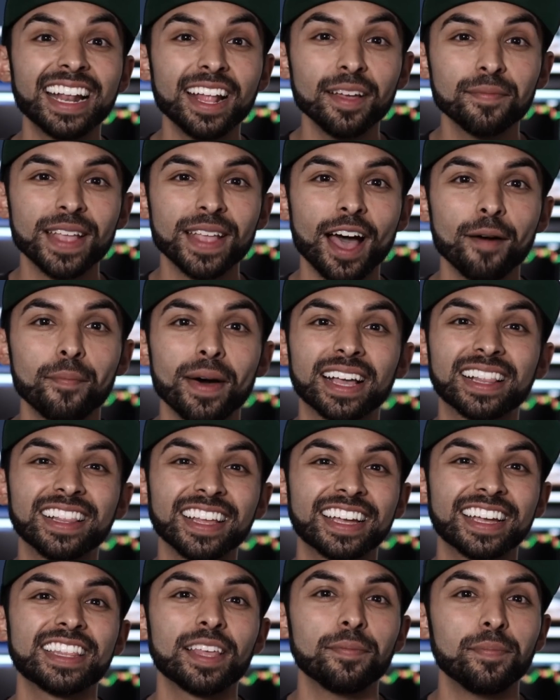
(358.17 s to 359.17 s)
up now by
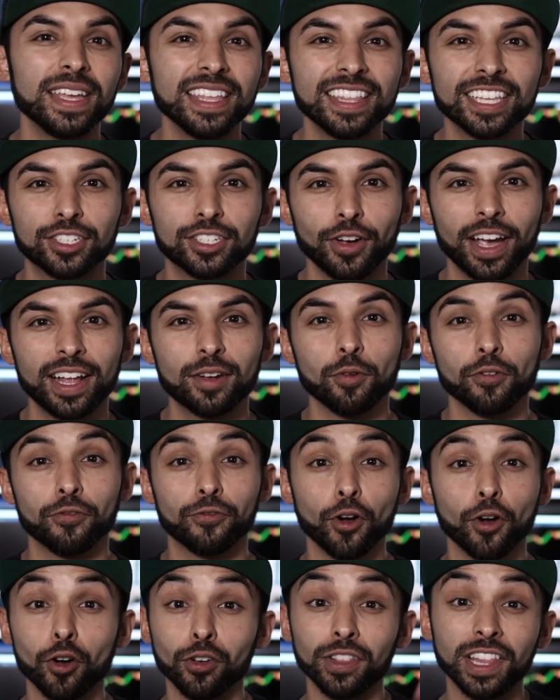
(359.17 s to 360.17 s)
clicking the Be the Trader
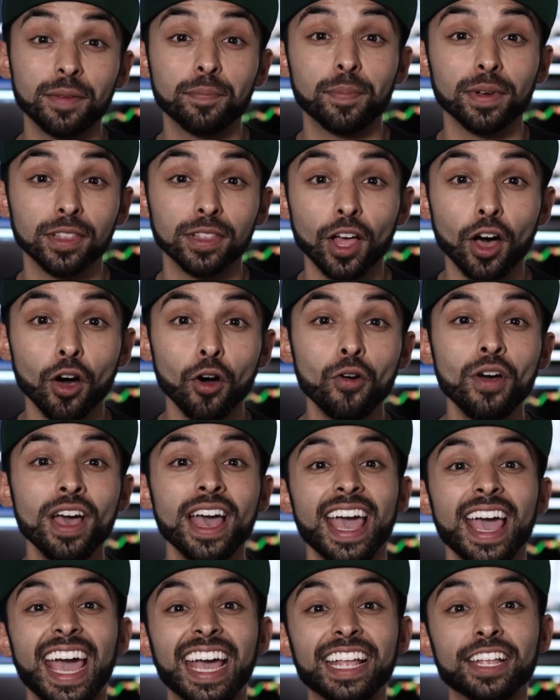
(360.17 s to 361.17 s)
referral link below
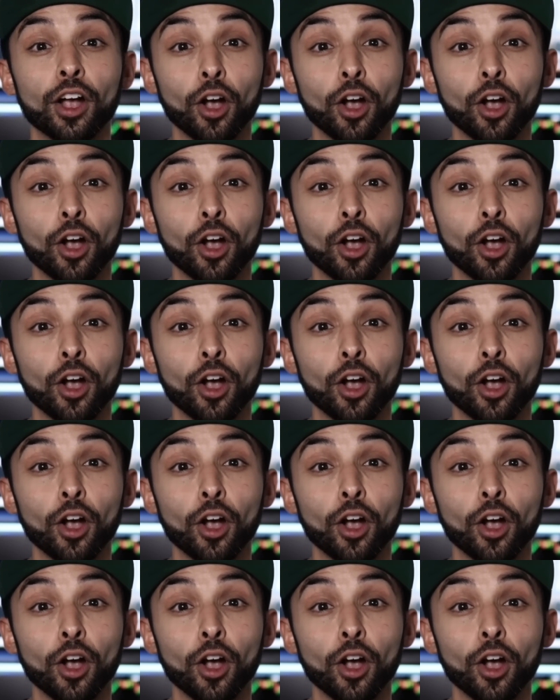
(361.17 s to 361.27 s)
and